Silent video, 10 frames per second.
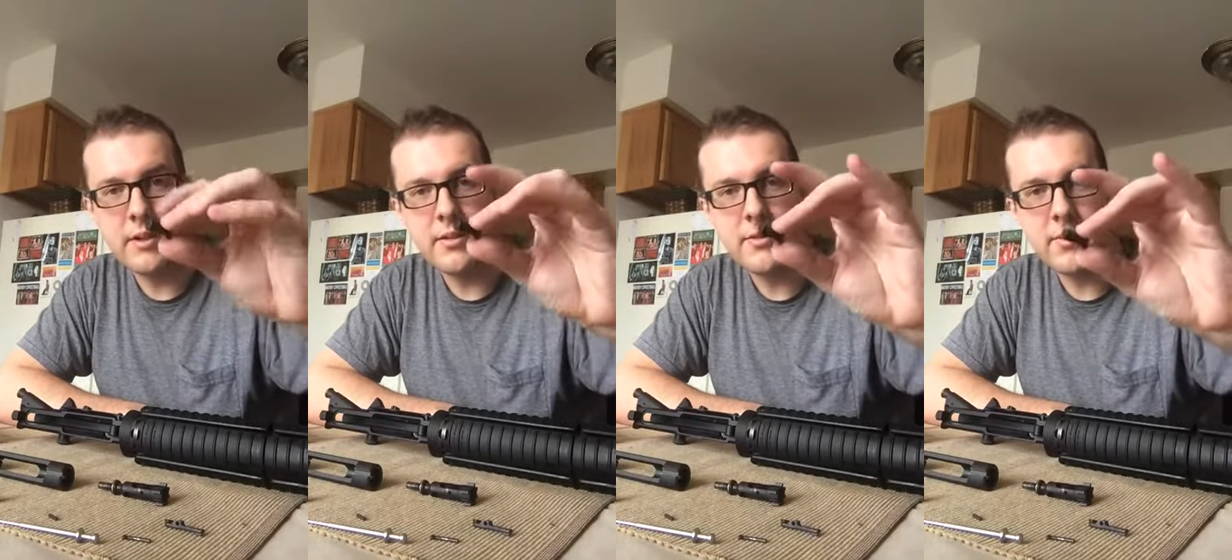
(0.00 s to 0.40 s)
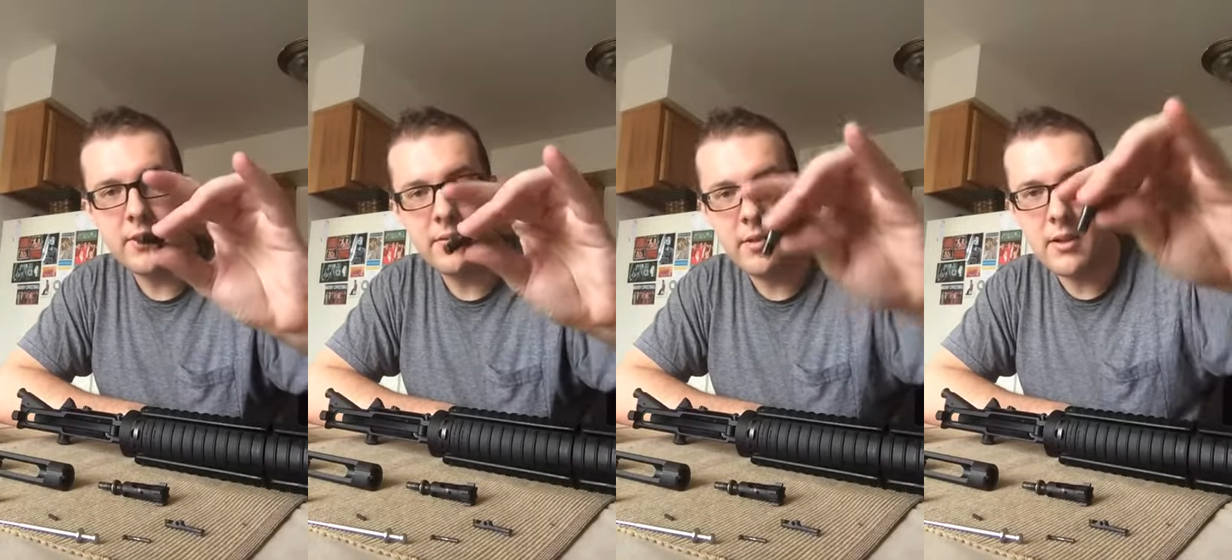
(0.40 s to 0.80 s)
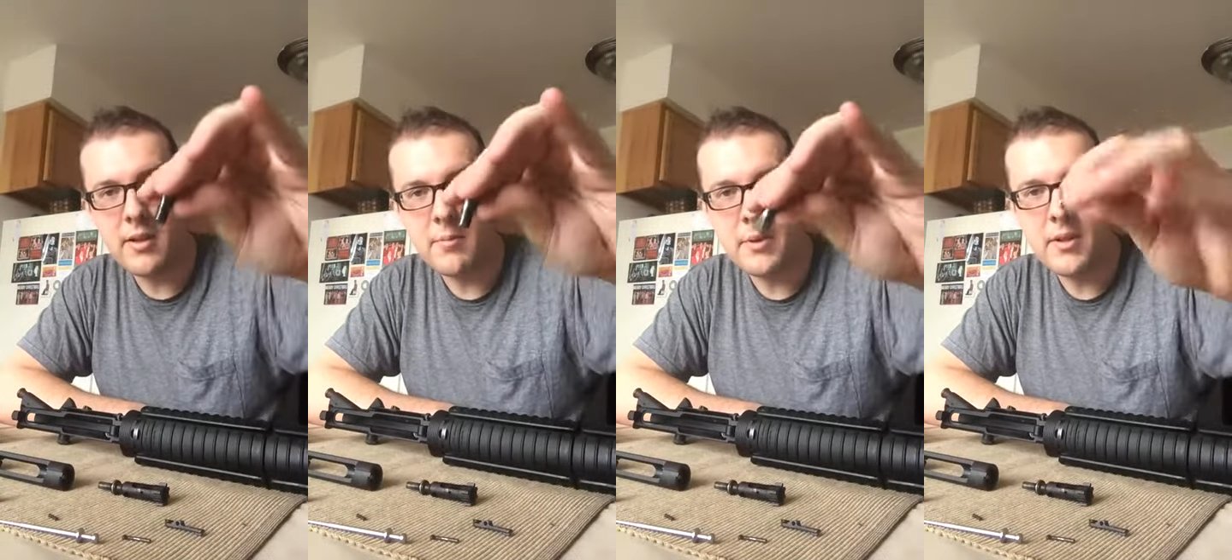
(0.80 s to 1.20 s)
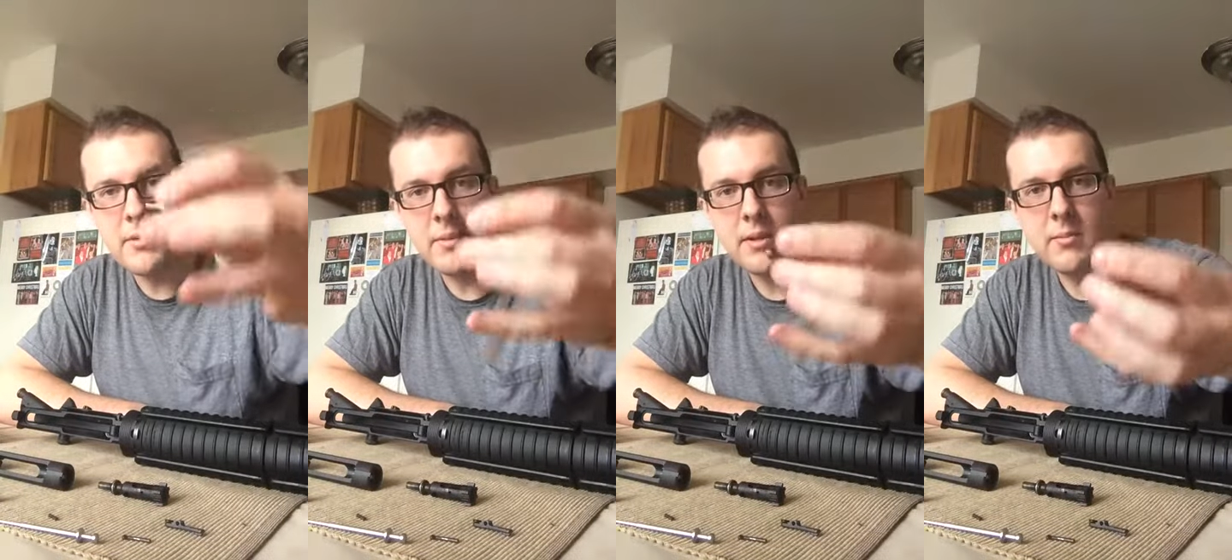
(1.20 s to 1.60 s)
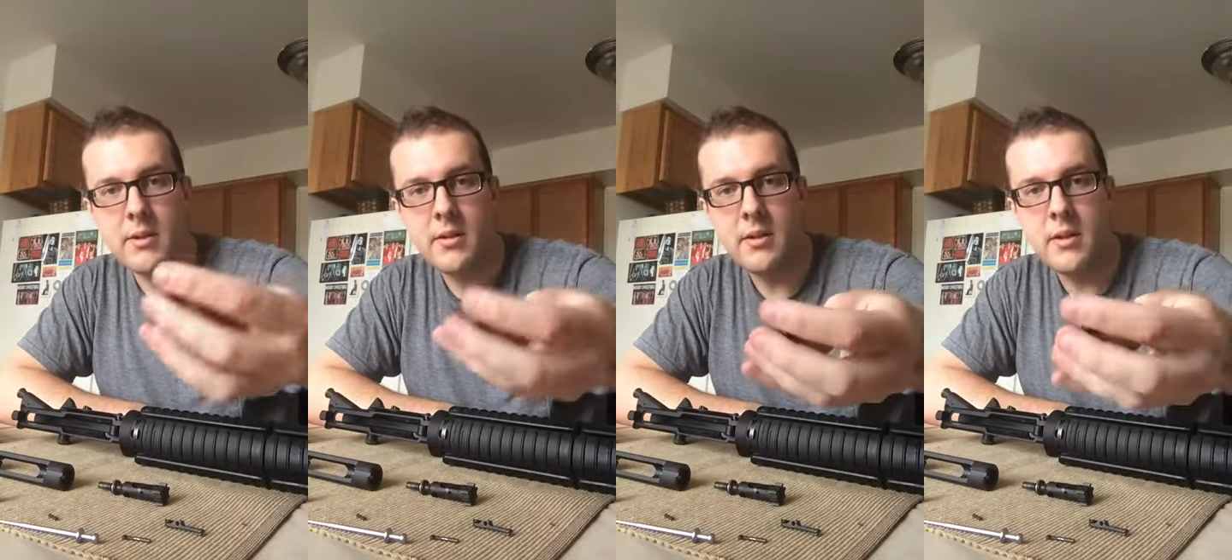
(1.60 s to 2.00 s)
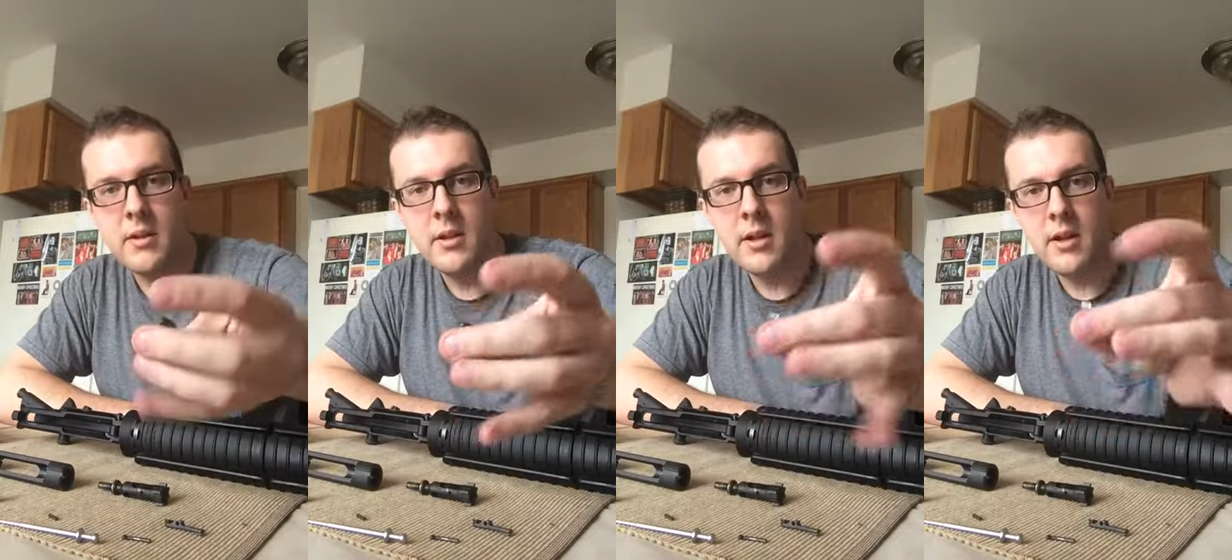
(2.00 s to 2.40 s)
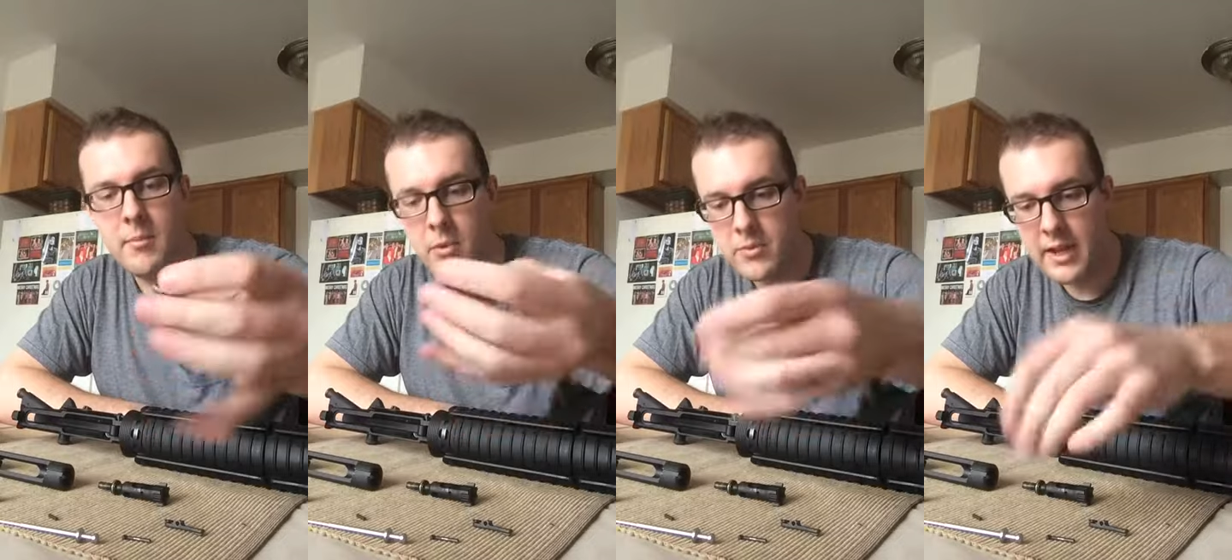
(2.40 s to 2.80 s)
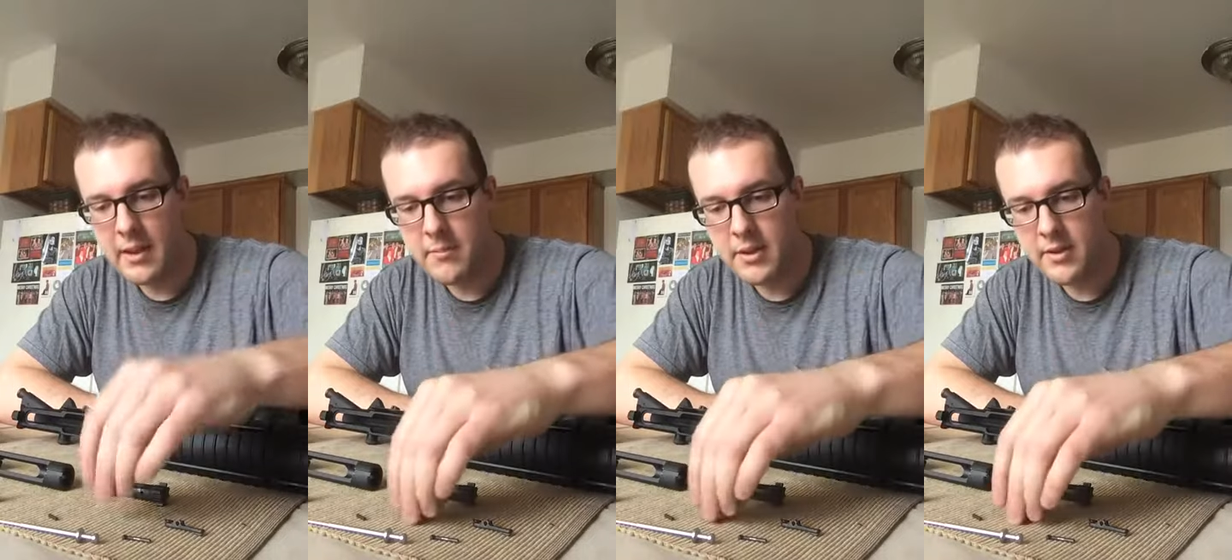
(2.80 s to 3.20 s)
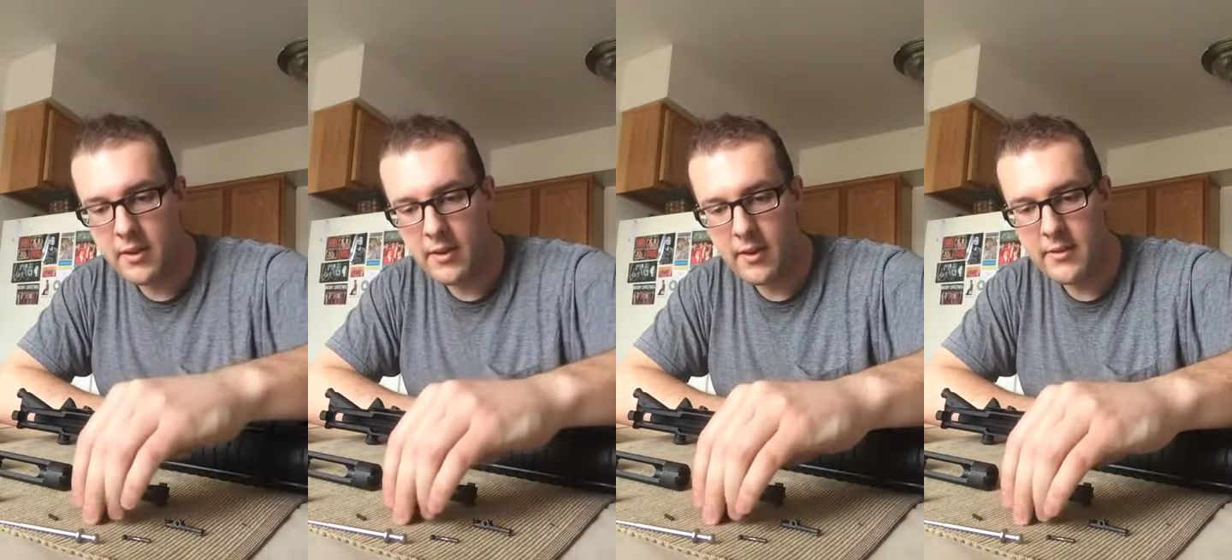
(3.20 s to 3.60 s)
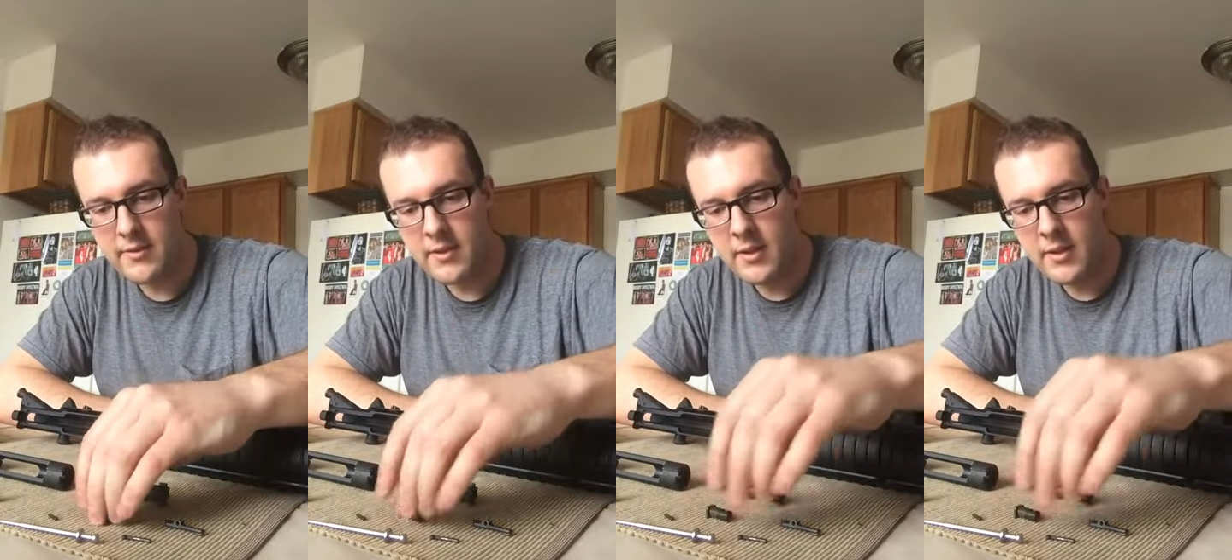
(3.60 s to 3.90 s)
It doesn't really look like a pin to me, but bolt cam pin nonetheless.